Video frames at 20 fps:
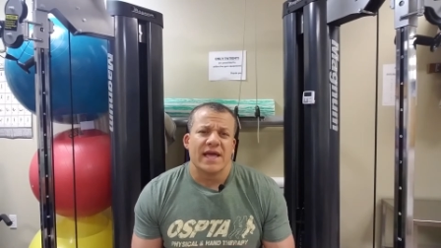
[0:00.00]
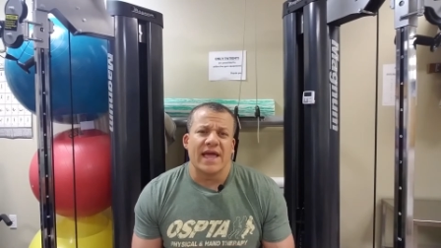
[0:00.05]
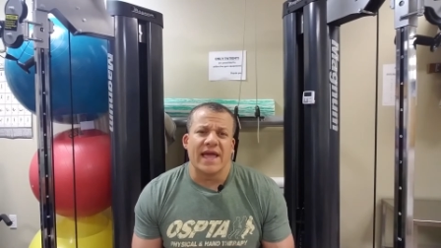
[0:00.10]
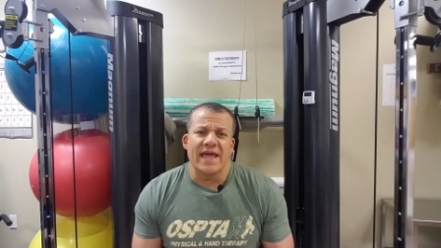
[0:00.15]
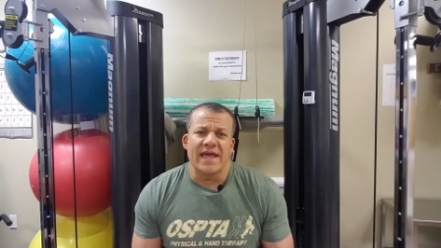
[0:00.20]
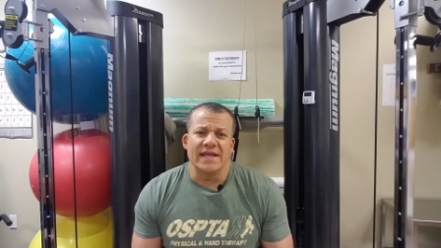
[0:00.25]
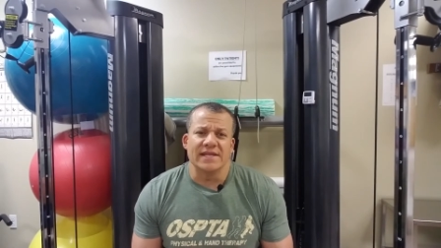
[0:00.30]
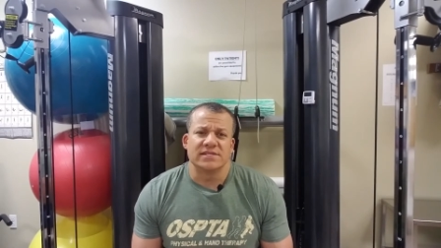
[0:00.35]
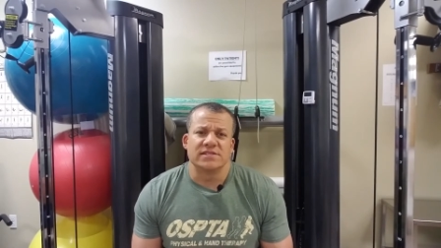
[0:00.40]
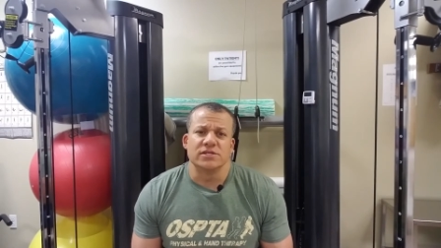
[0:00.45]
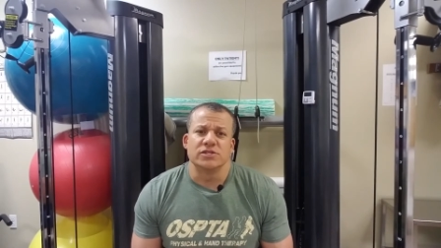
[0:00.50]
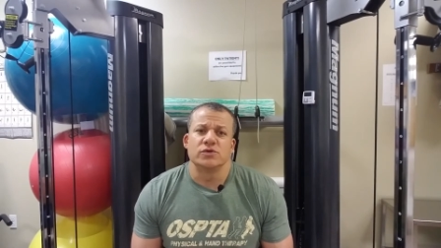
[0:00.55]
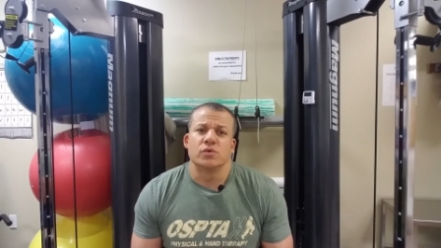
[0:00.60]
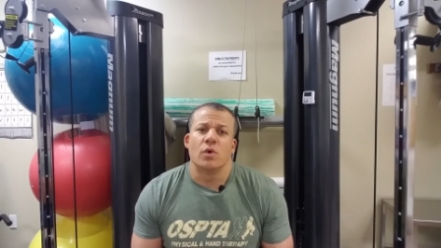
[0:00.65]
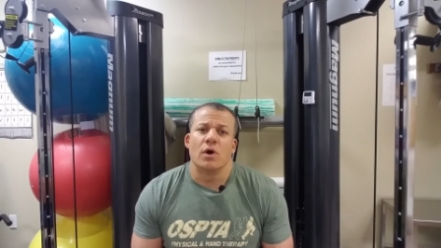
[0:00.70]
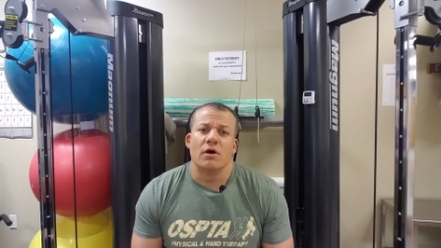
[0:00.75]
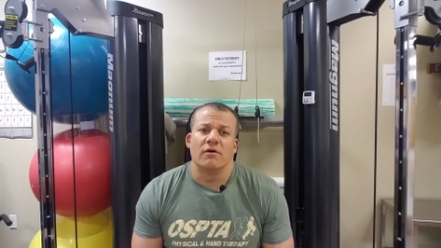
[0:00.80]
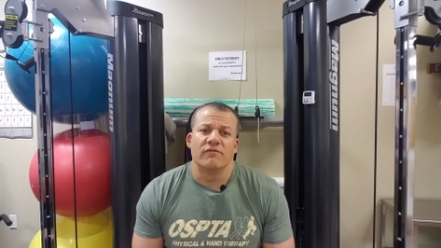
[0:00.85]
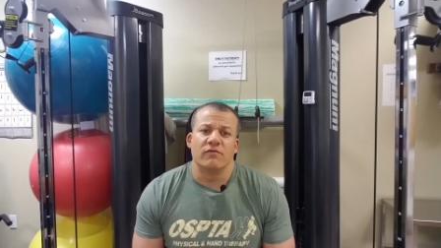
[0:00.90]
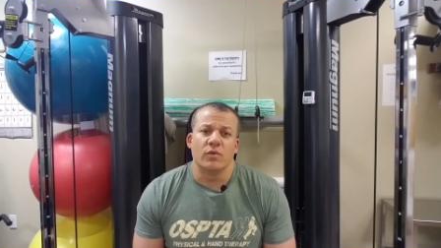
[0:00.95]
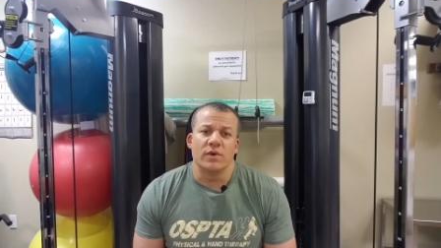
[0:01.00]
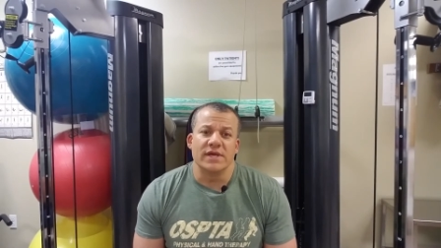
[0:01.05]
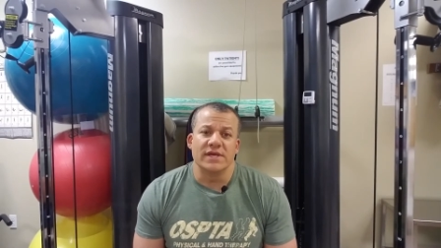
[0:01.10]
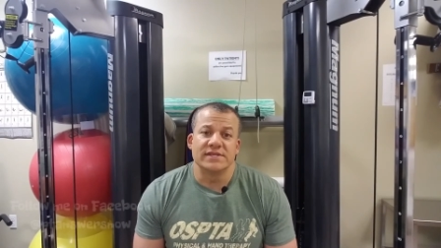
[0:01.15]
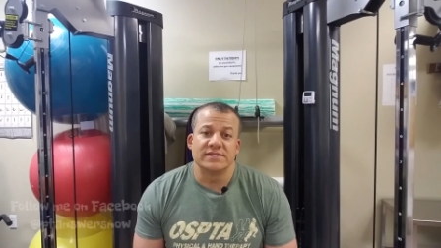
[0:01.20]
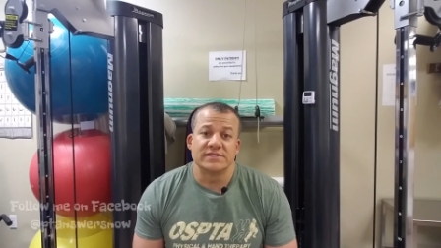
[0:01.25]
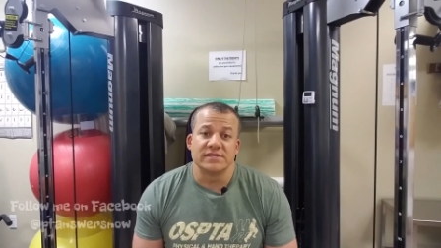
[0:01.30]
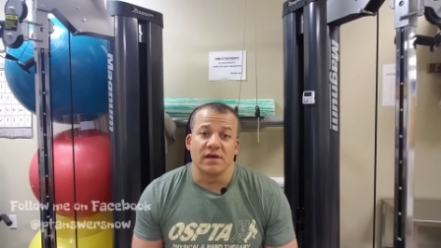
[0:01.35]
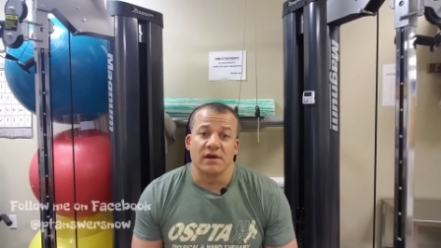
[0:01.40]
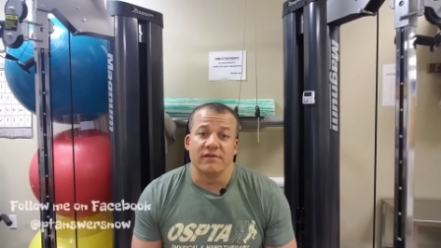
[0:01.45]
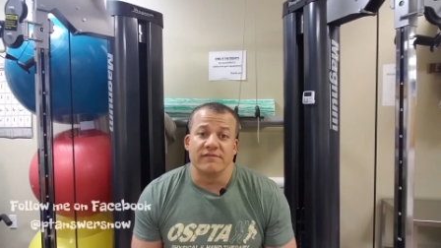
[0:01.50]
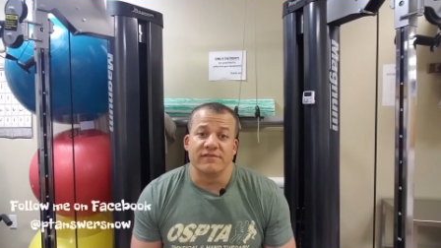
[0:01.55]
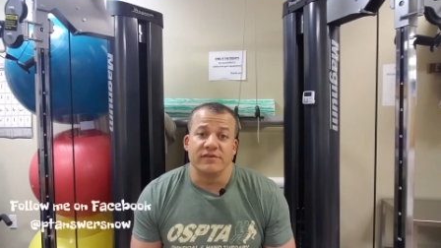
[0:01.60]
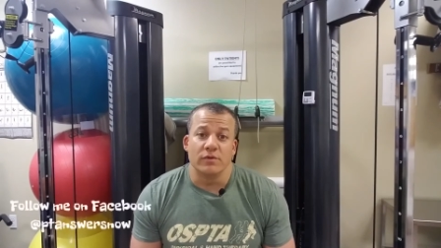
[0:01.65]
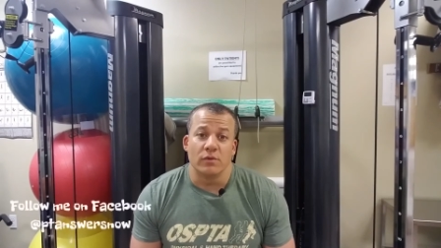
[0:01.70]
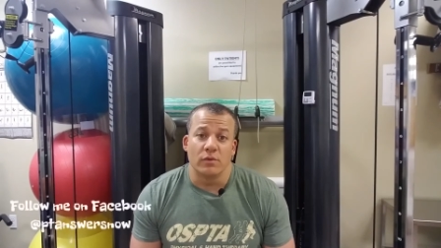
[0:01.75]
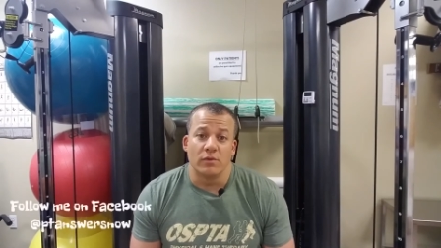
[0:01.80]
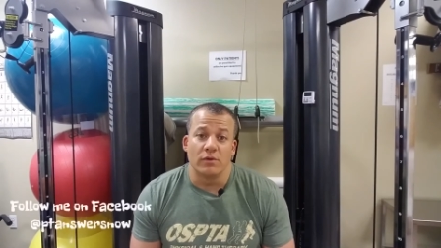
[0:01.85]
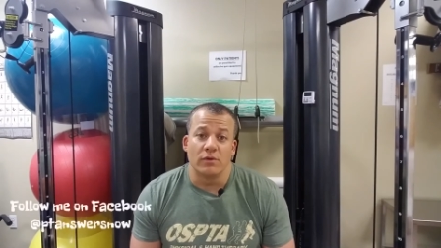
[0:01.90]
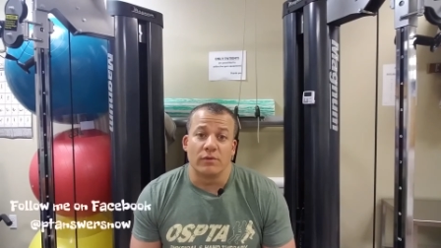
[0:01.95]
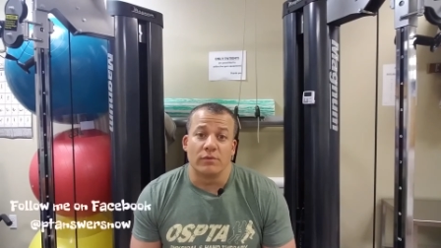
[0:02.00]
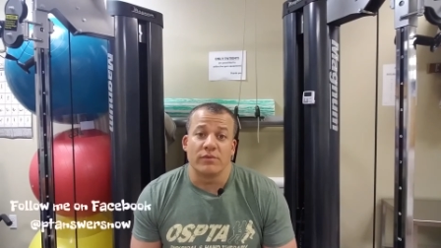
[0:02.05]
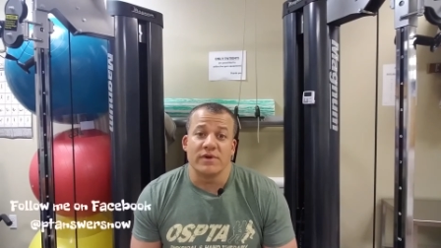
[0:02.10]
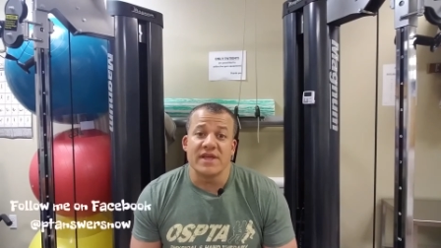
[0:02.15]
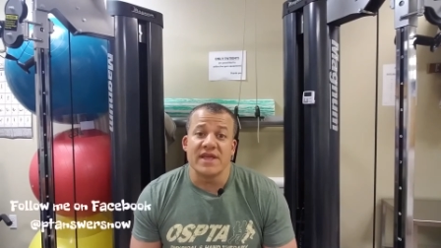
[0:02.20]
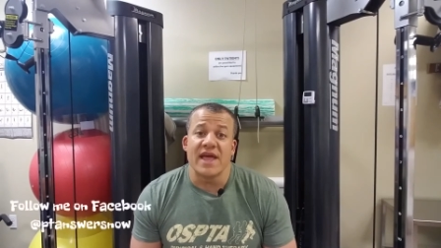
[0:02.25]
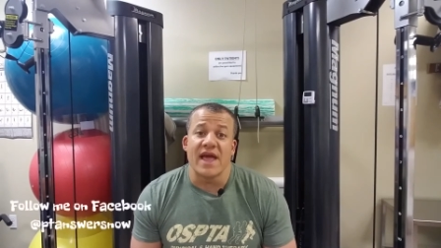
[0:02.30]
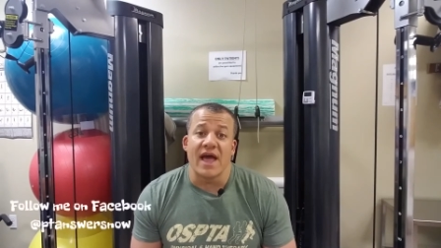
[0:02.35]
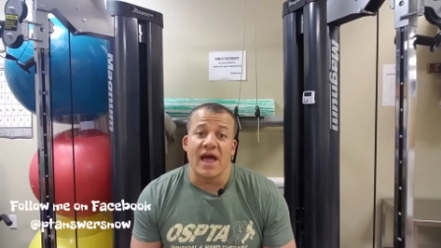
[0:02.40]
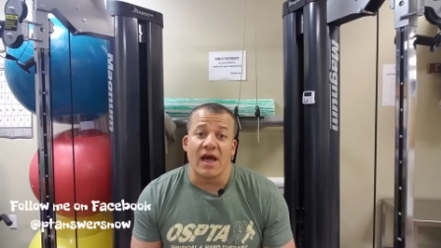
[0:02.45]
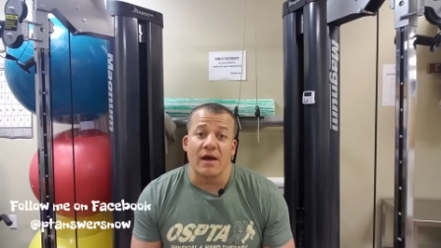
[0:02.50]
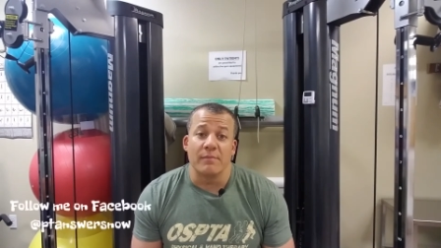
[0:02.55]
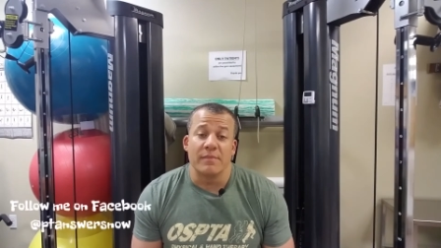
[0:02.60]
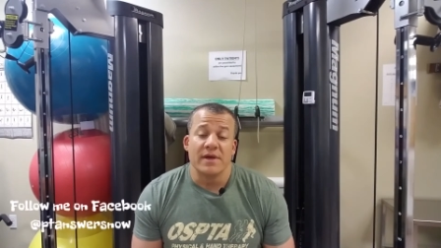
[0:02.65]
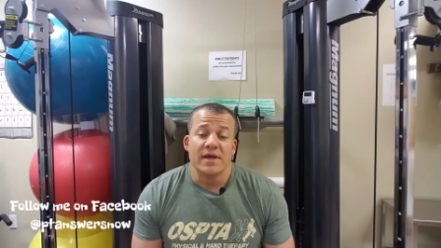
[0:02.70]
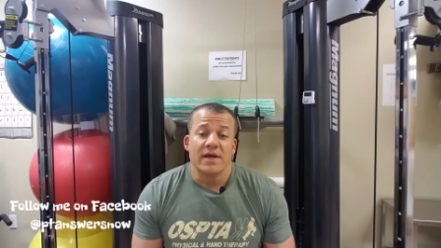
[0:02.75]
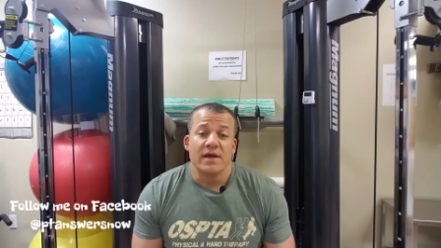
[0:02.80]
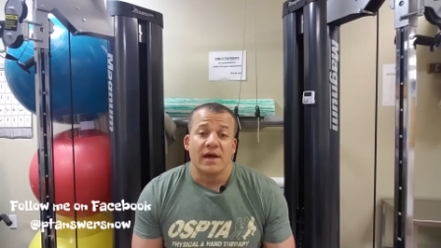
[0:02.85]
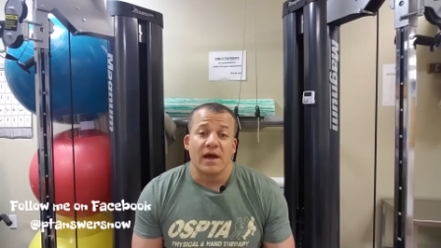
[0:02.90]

8 to 12 weeks of your rehab.